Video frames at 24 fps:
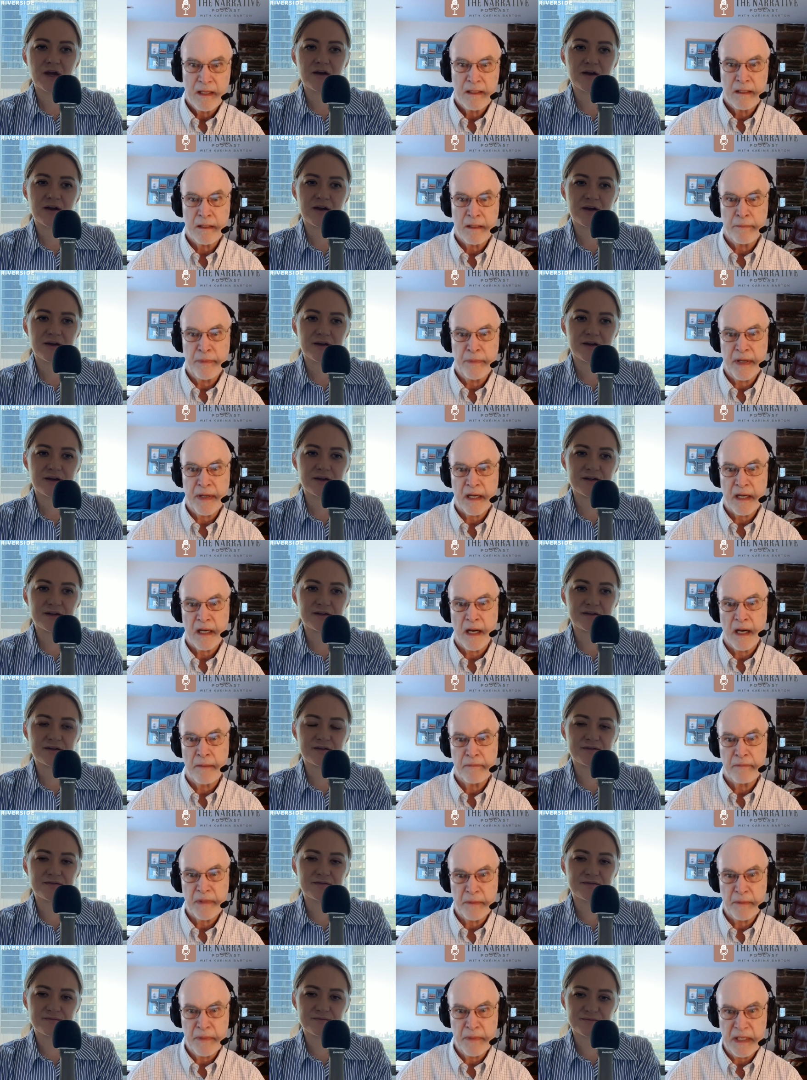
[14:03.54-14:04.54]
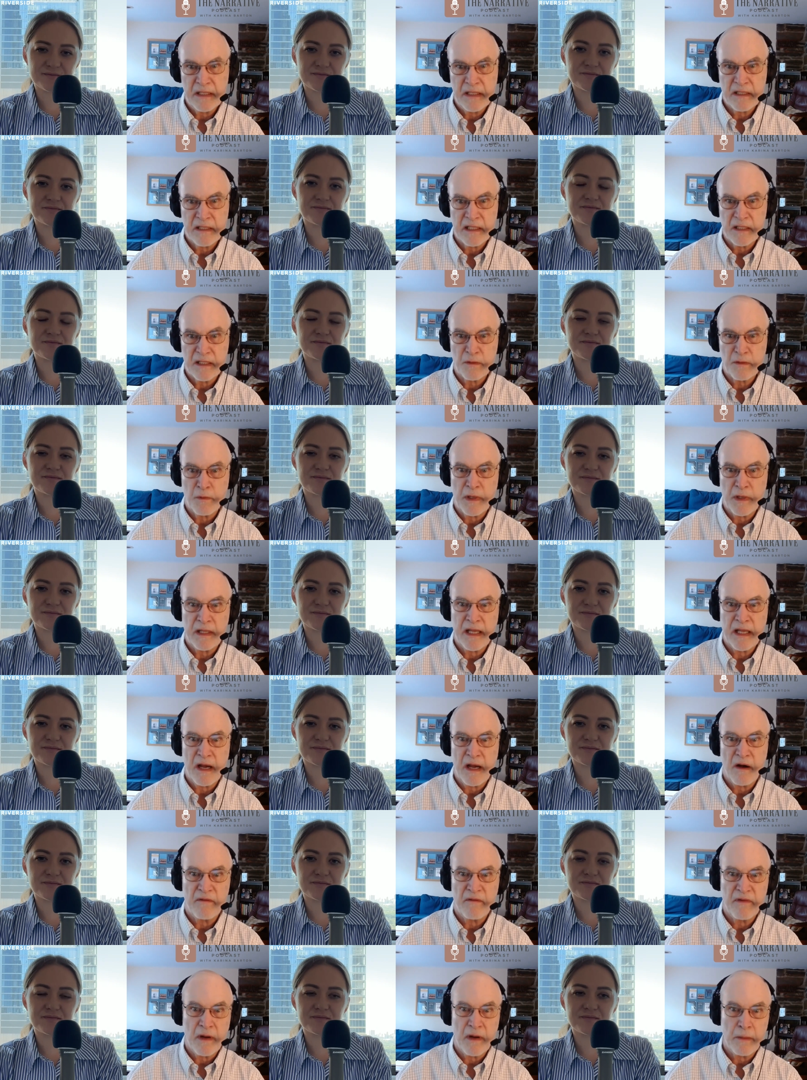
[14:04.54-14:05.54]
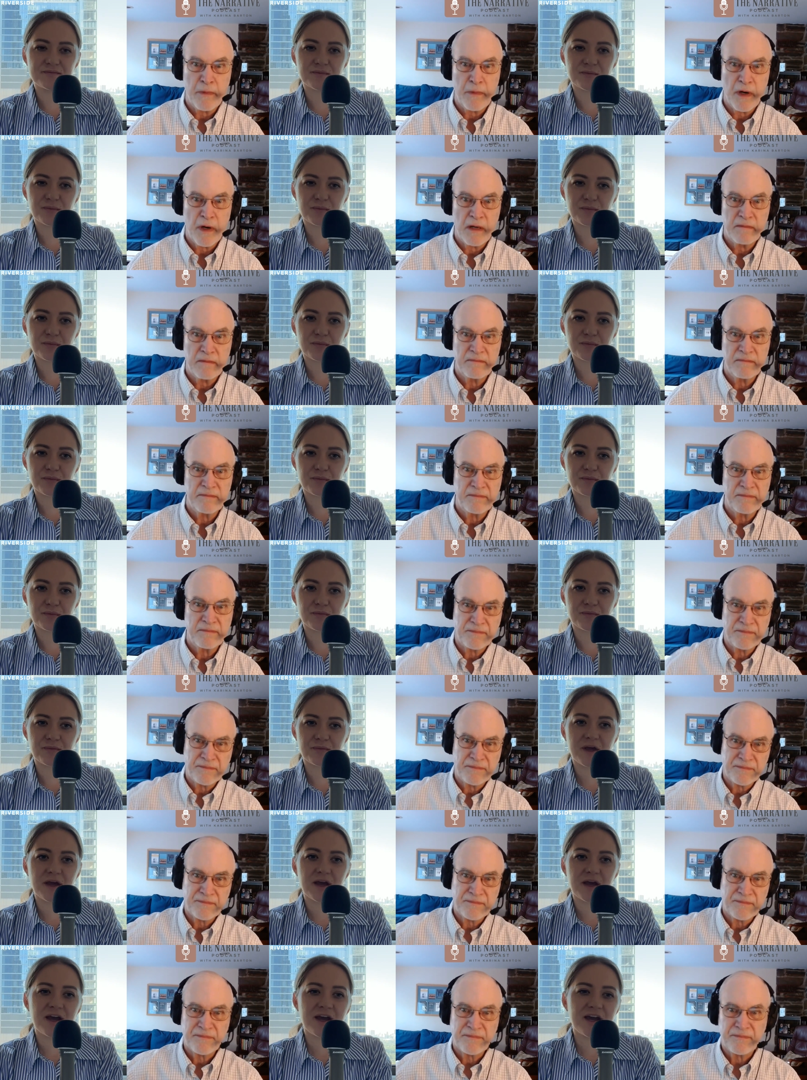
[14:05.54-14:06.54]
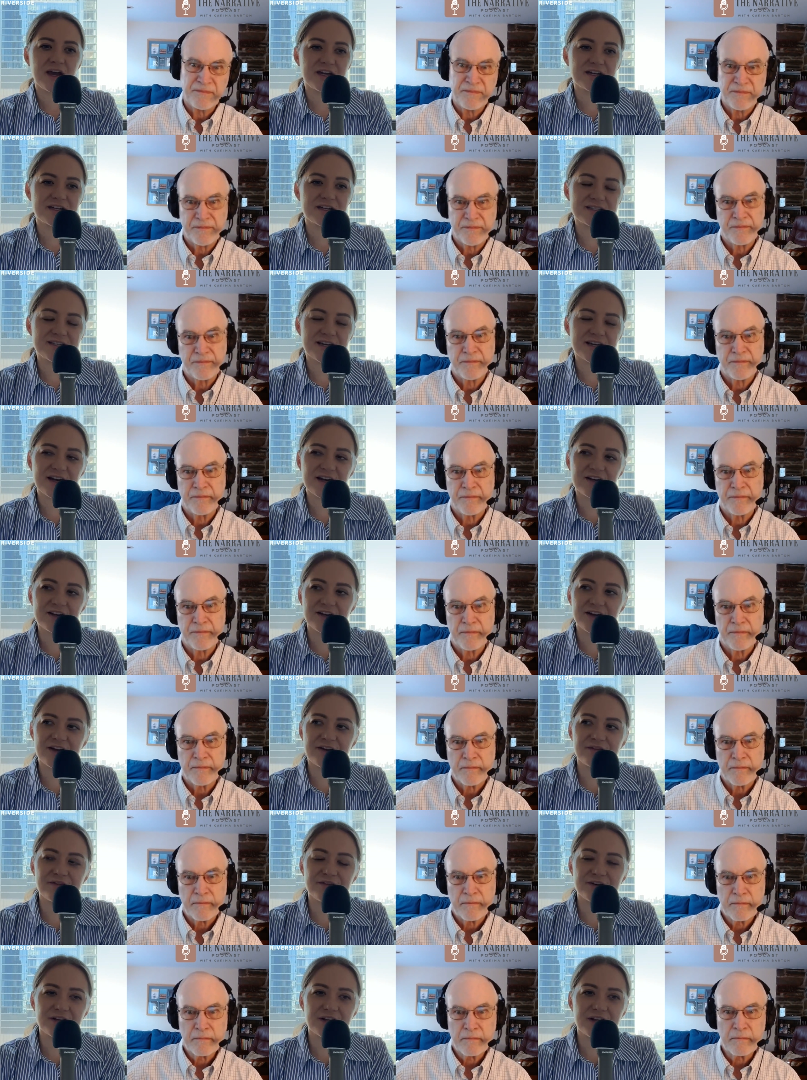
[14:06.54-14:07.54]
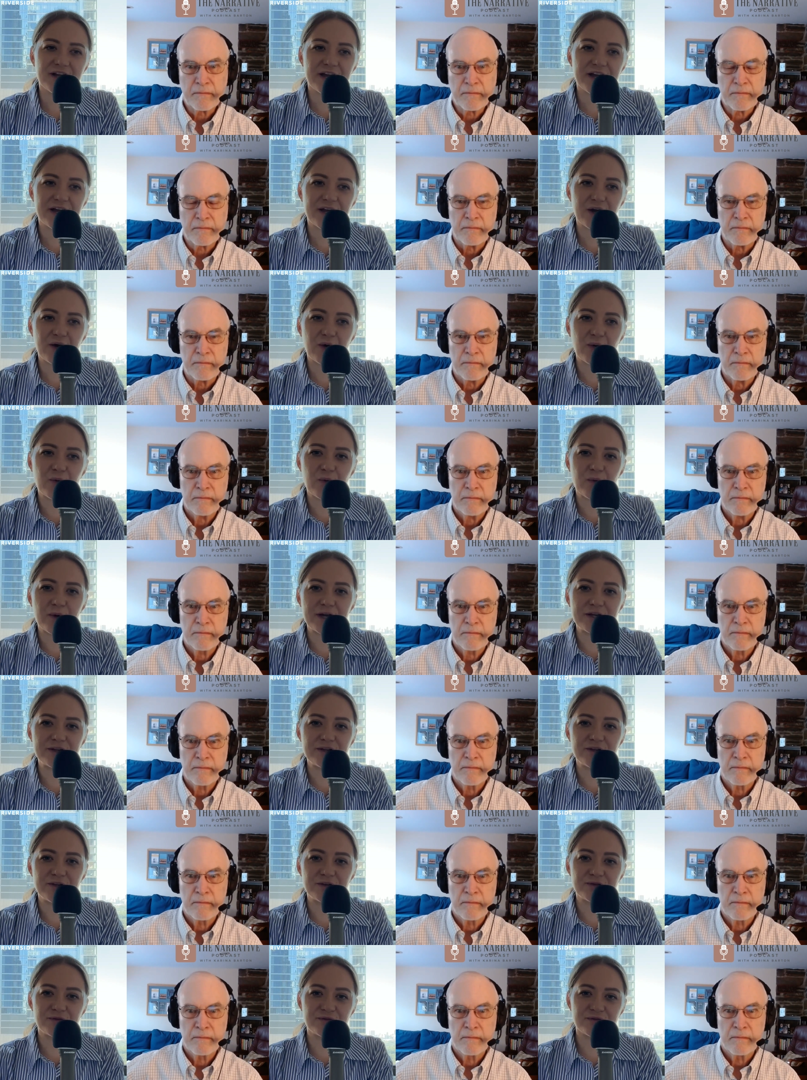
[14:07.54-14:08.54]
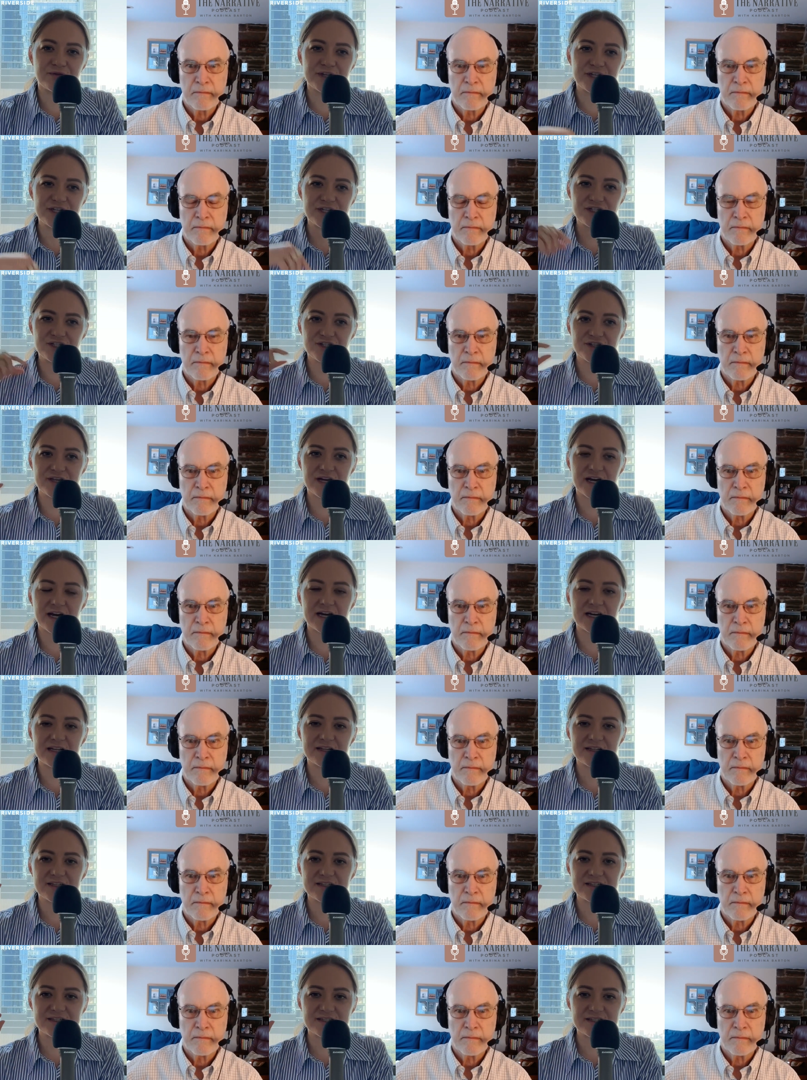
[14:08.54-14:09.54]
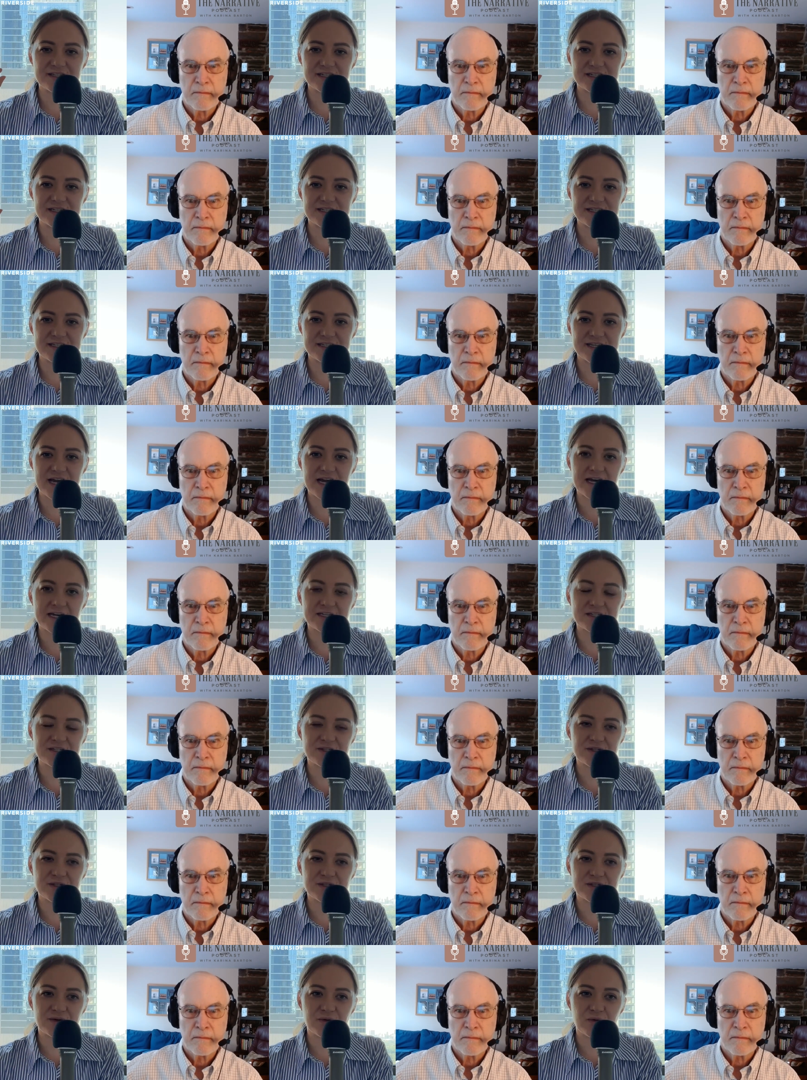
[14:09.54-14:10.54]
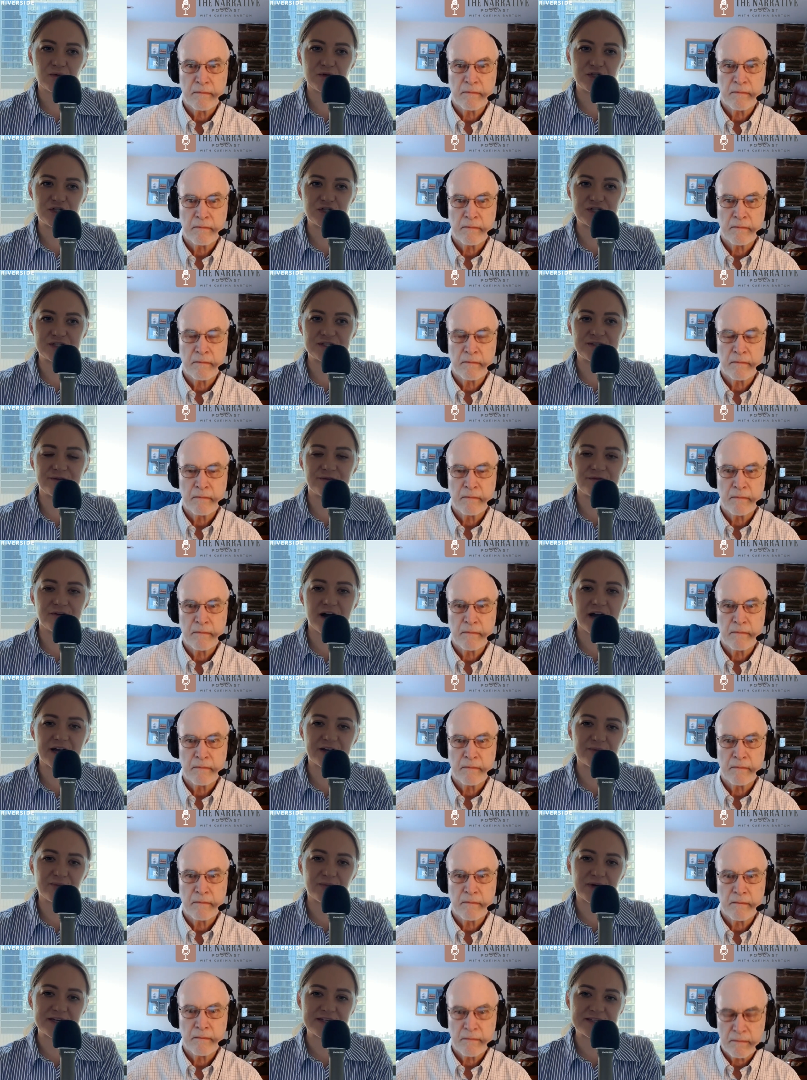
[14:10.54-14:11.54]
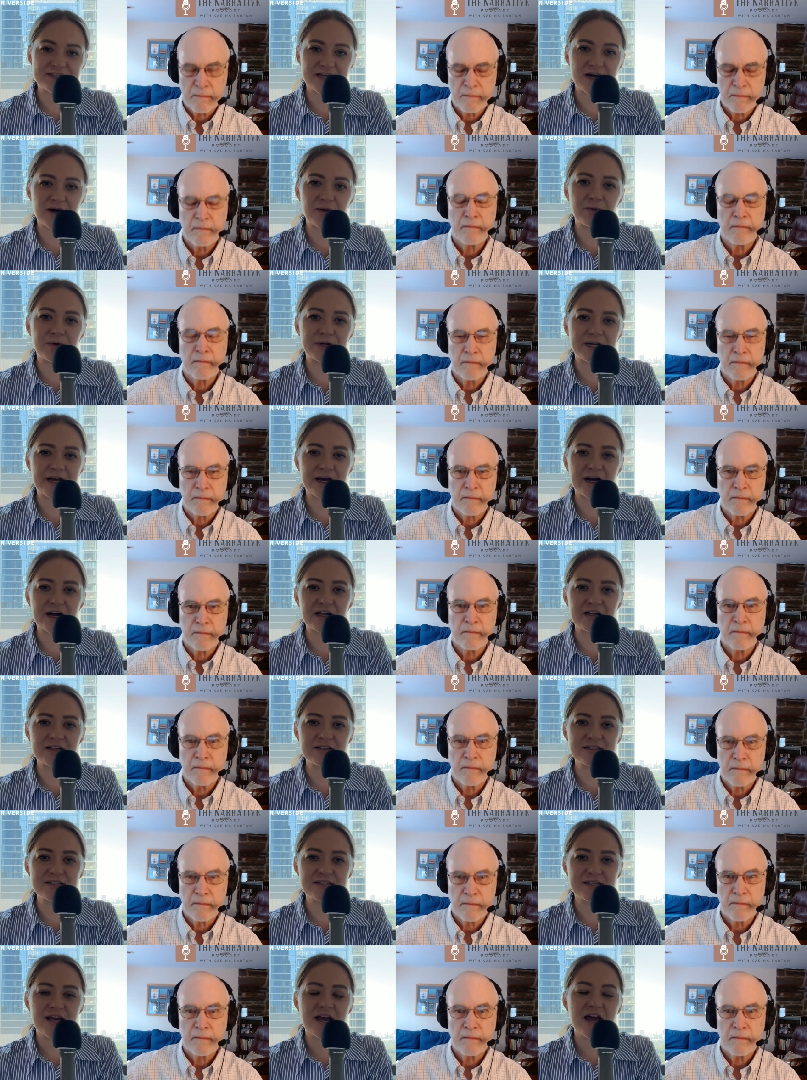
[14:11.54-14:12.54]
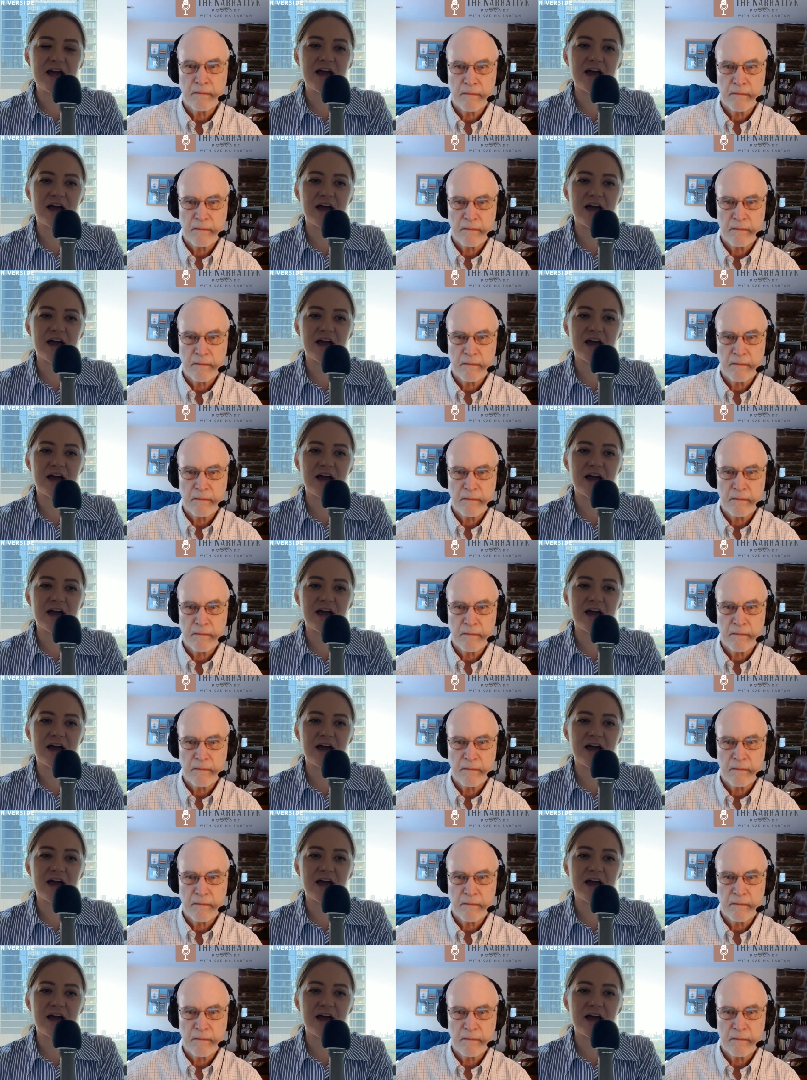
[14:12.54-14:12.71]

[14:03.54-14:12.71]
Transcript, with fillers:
Speaker 1: to pick up the pieces when they all fall apart.
Speaker 2: Exactly. I feel like when you reach that success, which is defined by someone else,